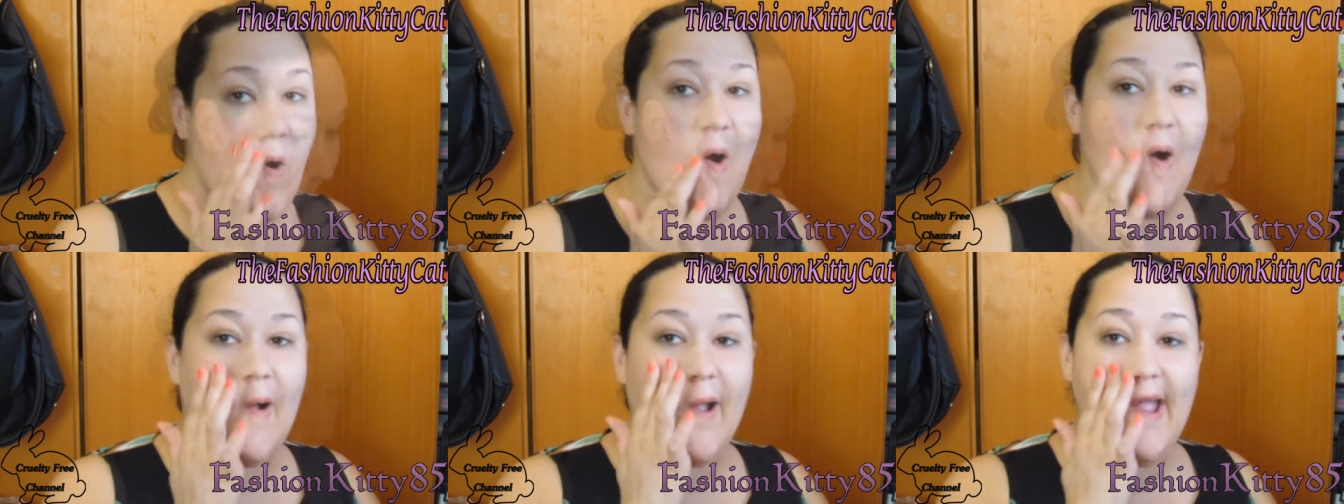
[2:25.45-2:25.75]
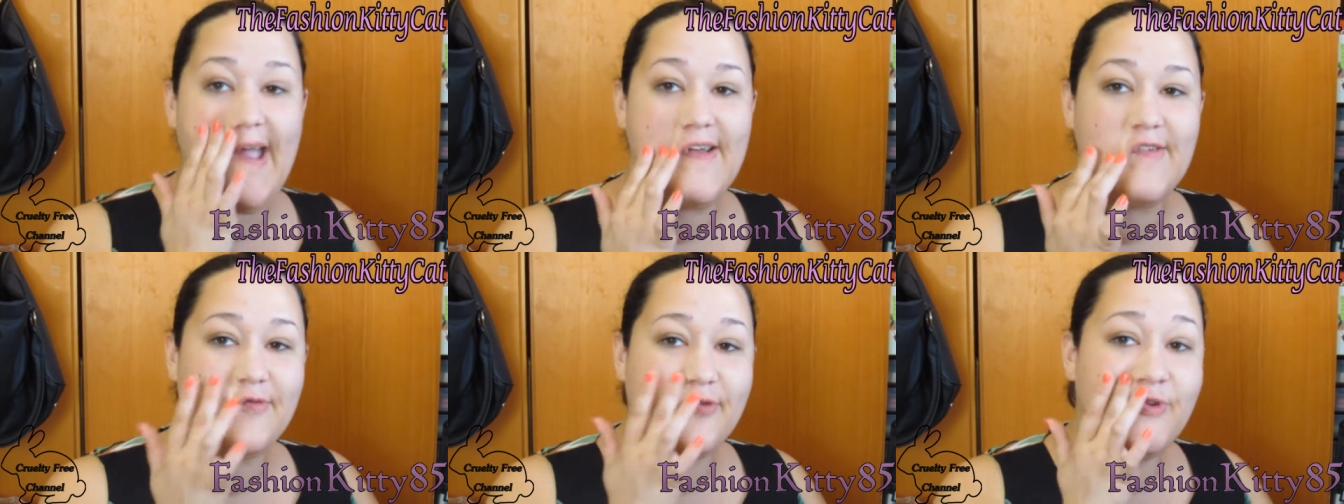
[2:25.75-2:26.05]

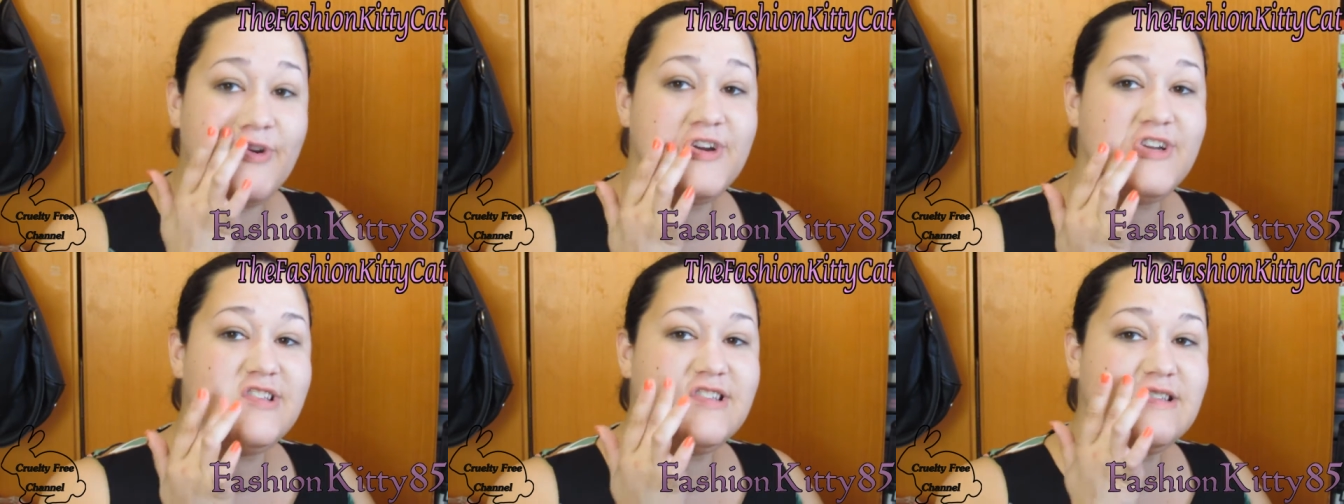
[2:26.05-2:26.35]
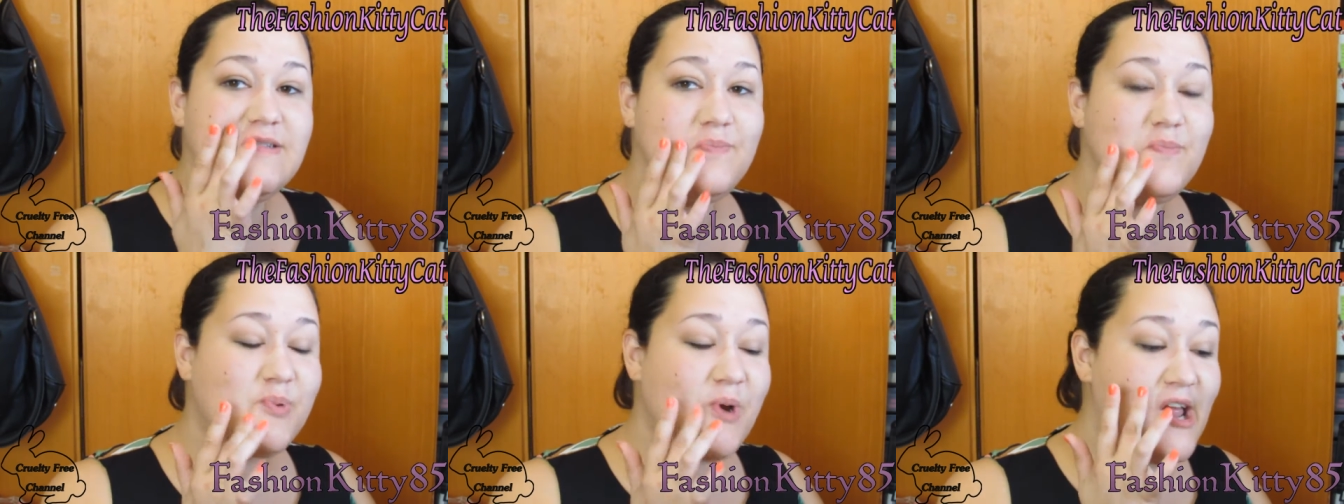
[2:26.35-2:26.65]
Okay,
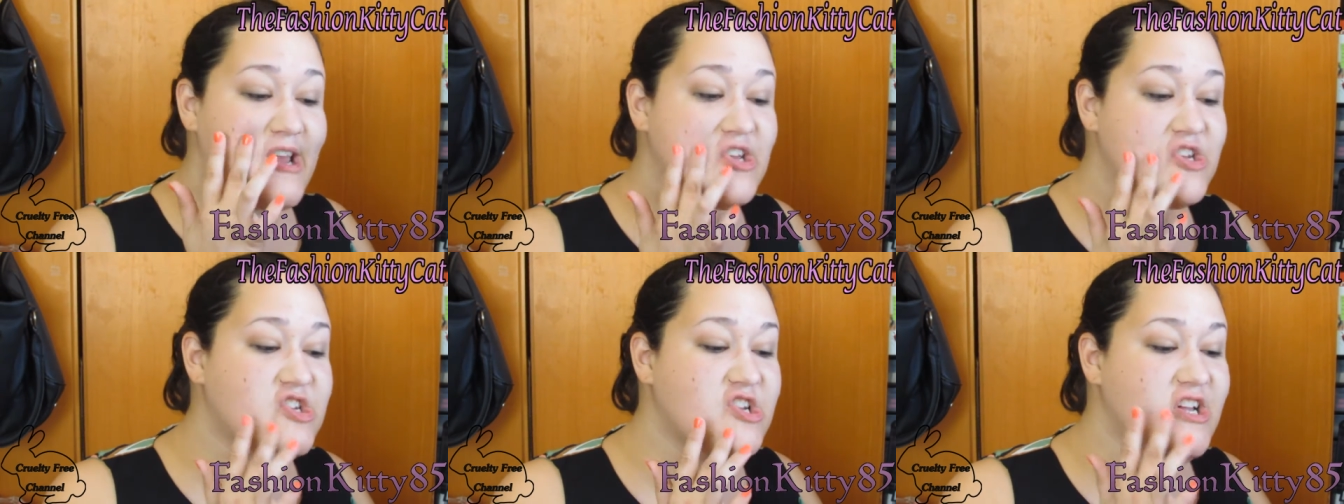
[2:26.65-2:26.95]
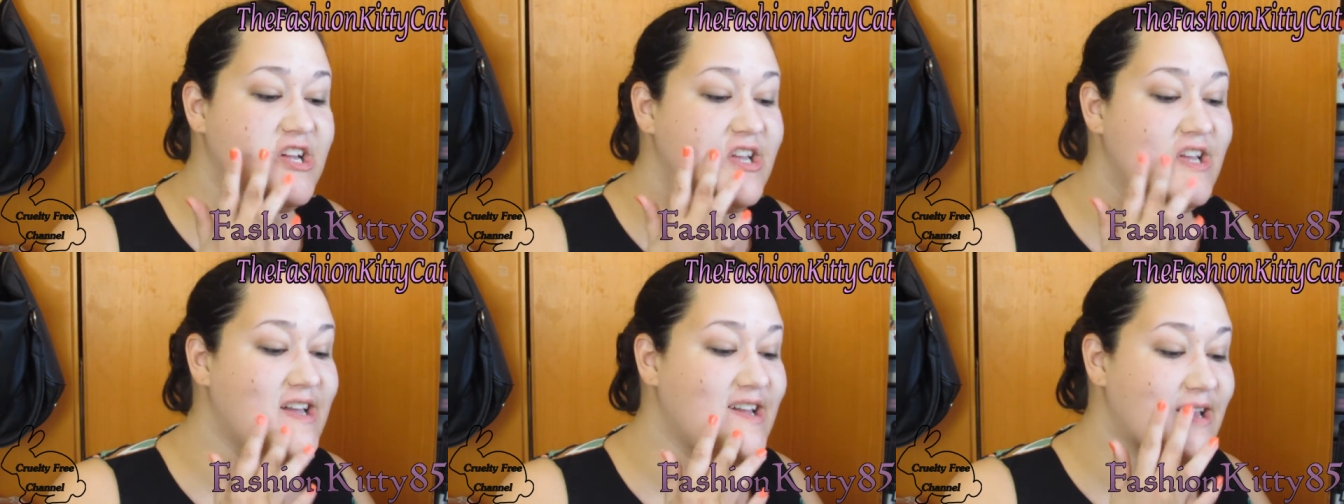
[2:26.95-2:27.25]
first
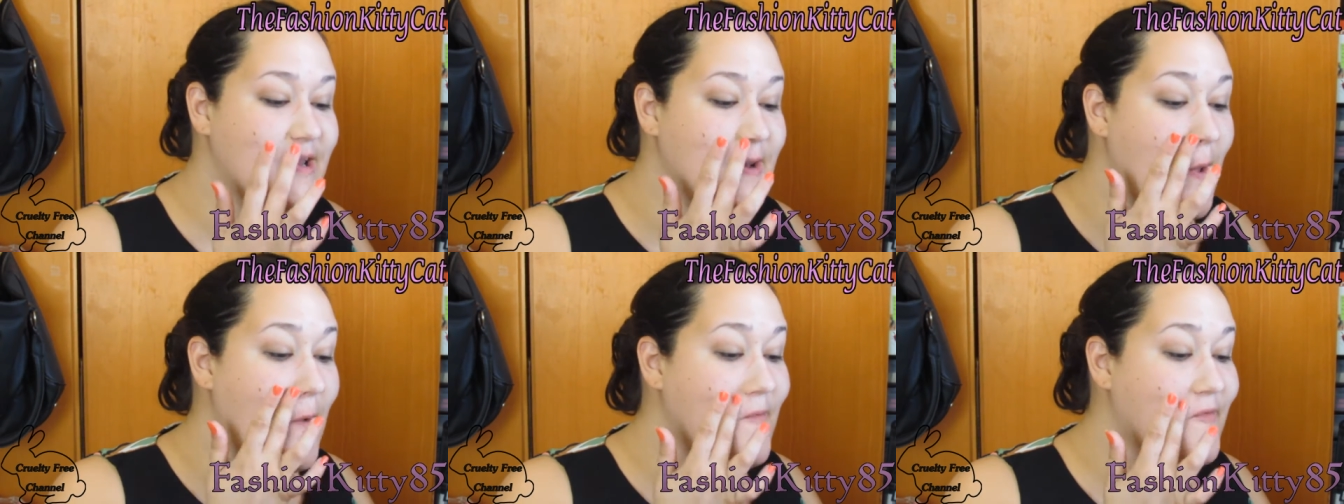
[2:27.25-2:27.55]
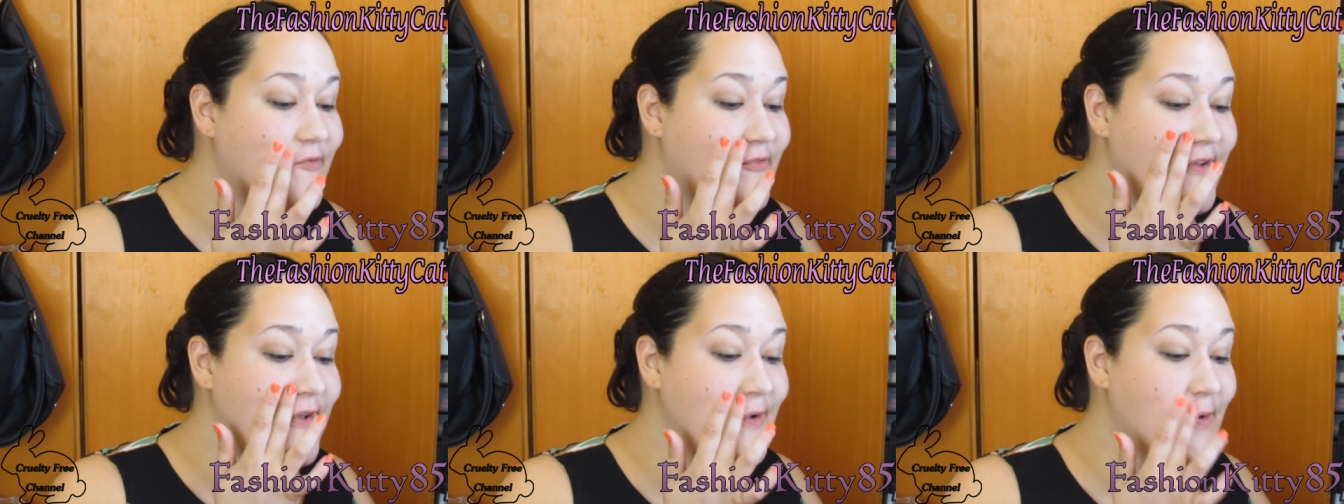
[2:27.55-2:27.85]
impression,
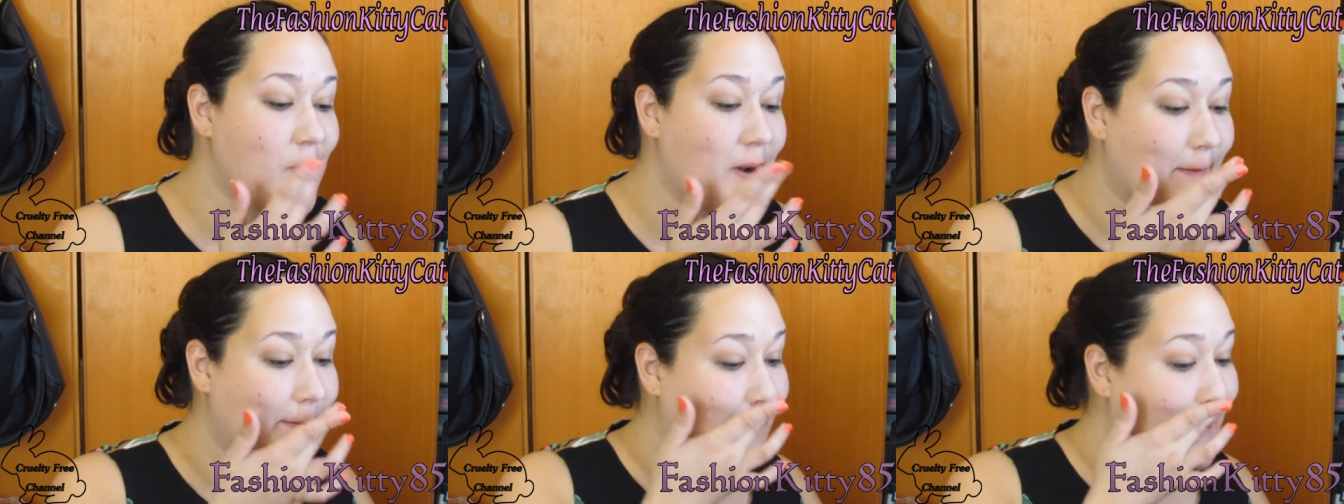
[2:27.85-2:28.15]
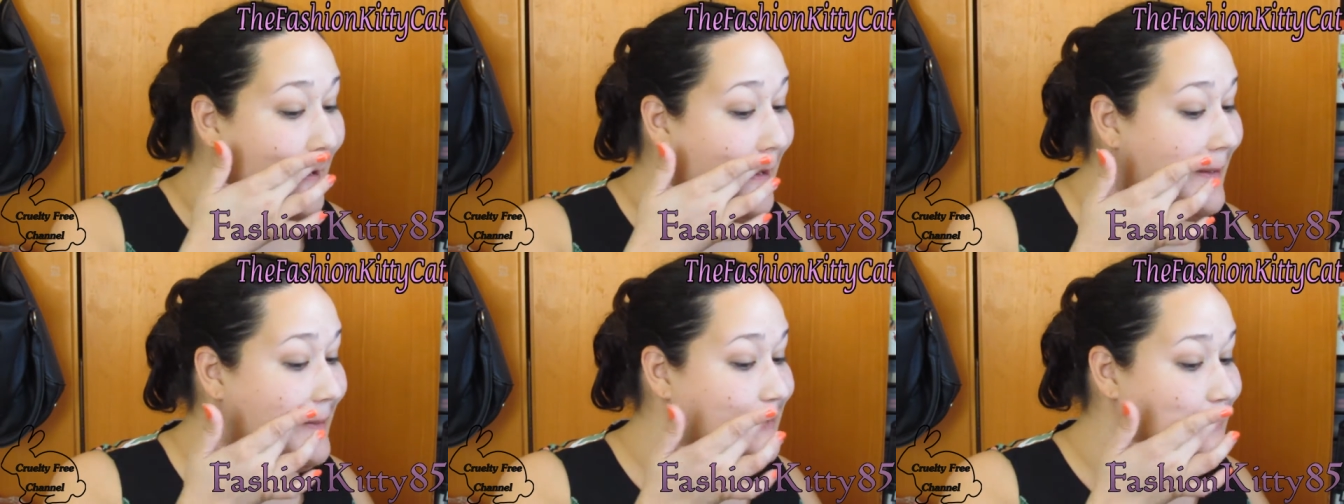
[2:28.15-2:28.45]
finger
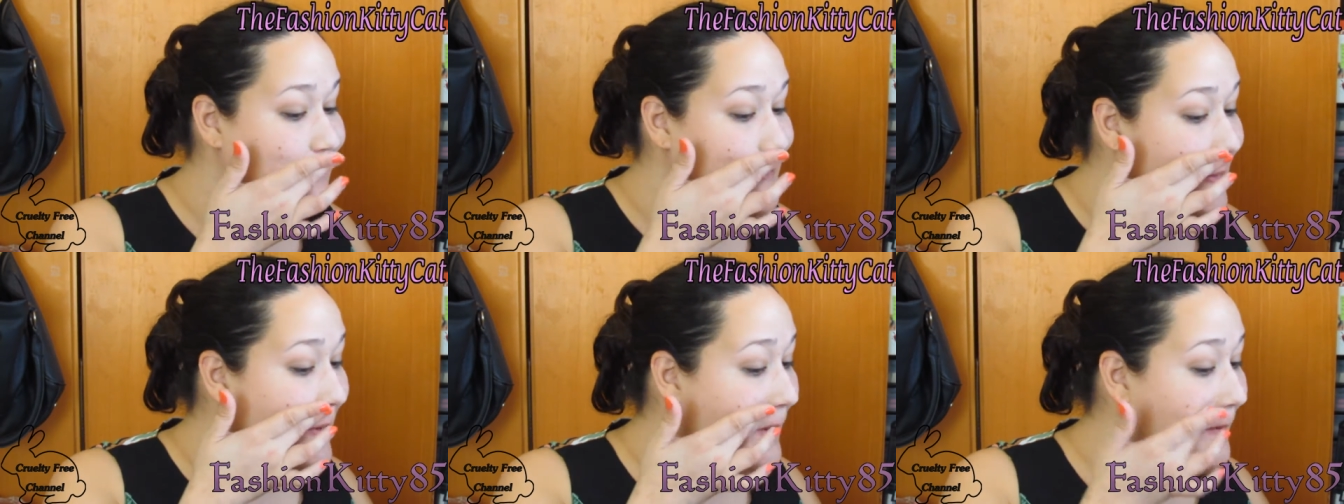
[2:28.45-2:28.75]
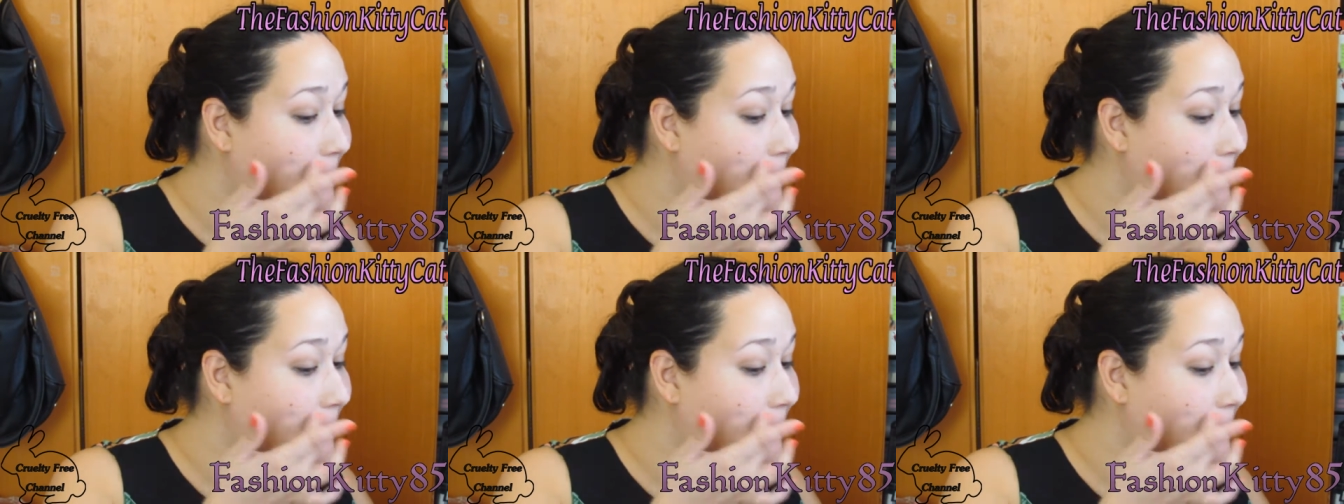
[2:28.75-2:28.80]
application.